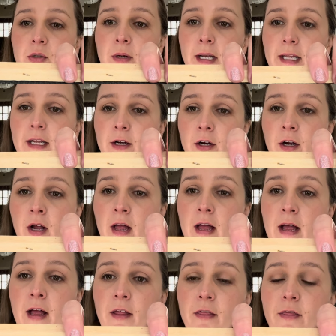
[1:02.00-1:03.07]
right here.
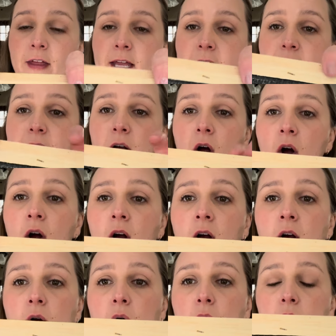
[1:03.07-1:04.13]
These
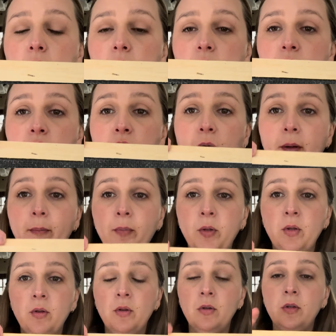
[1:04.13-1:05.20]
are
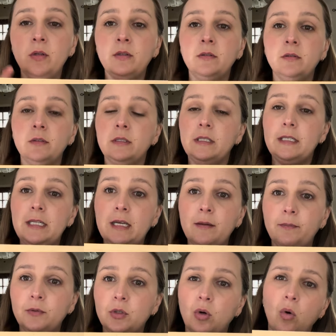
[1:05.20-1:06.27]
triple
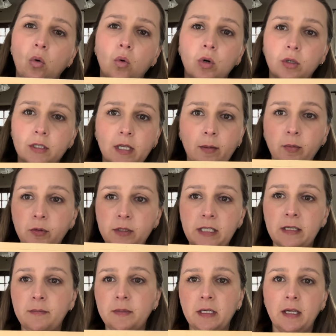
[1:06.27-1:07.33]
dipped or double
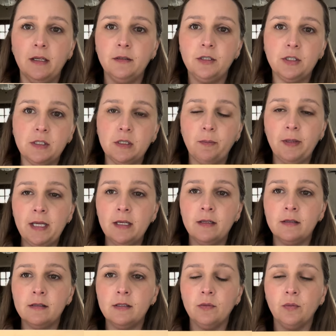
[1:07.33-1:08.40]
dipped. It just
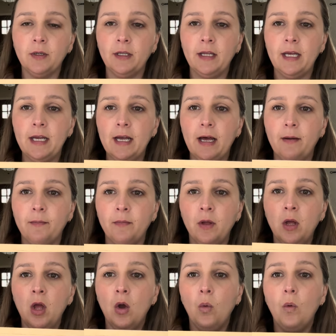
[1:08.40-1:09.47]
depends really
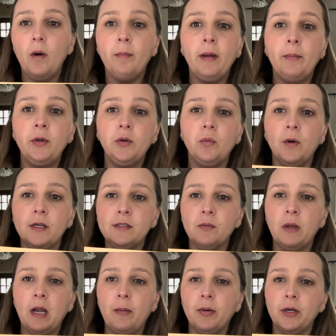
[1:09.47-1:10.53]
what my mood was
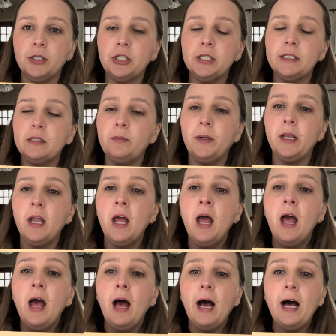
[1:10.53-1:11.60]
when I purchased, but
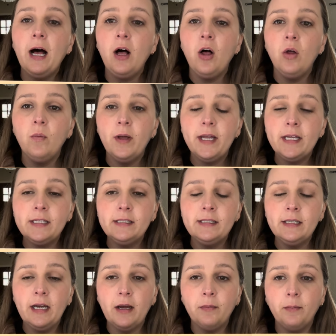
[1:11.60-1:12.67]
I
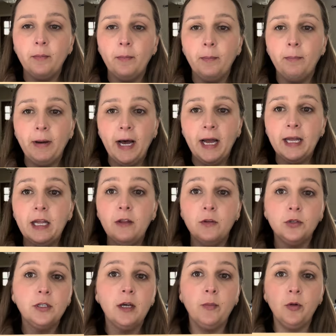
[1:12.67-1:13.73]
always buy
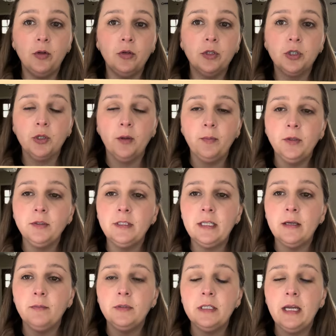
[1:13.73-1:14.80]
either double or triple
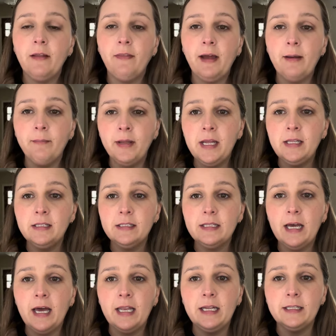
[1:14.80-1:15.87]
dipped, and that means
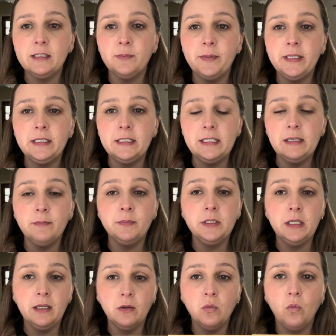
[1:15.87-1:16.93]
that it's been dipped
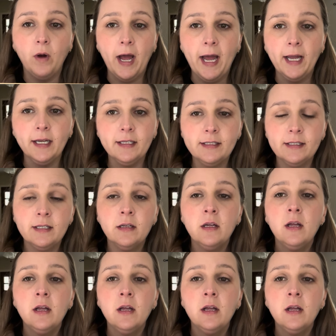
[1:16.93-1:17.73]
in wax